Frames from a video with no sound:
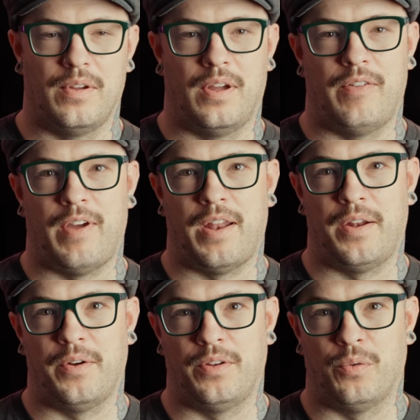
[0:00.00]
I've had
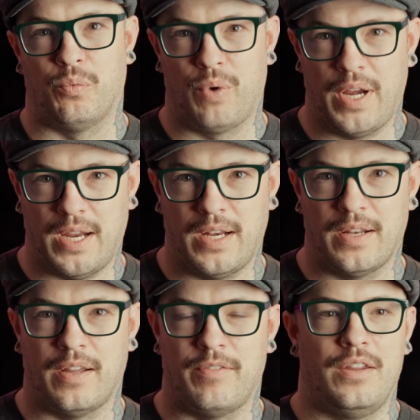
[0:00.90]
it out in the rain.
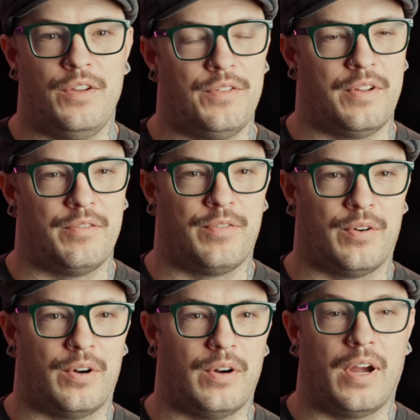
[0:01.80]
I've used it
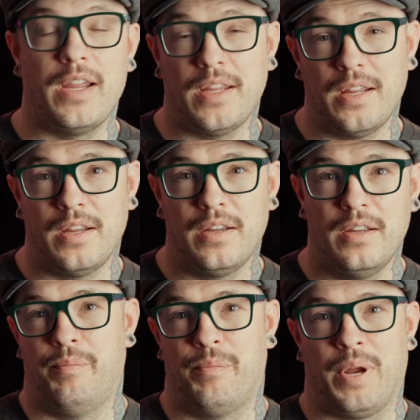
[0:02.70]
for hiking,
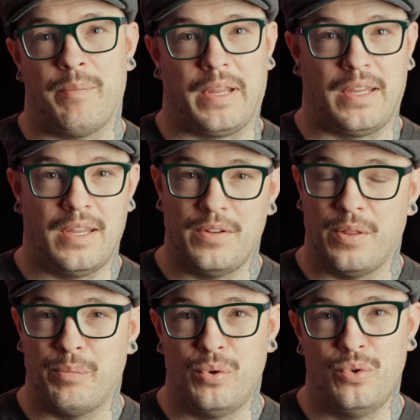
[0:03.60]
bringing my kid to
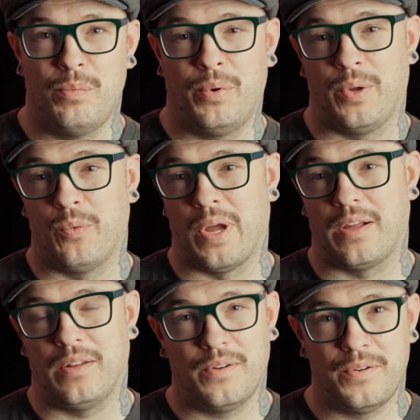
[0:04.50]
the pool, putting
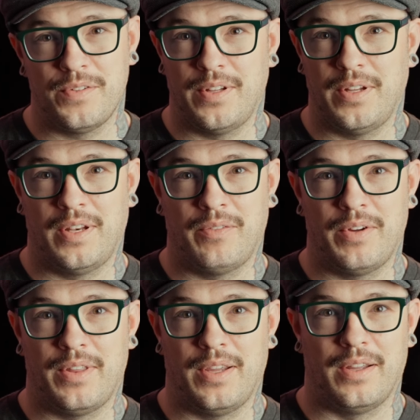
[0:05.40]
wet clothes in it and
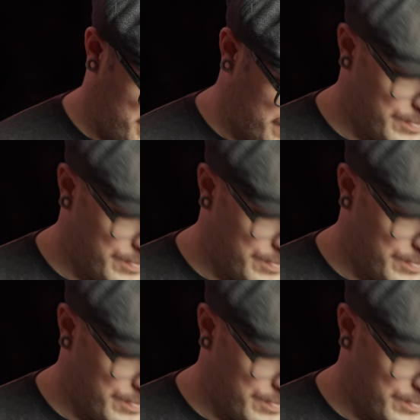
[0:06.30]
everything.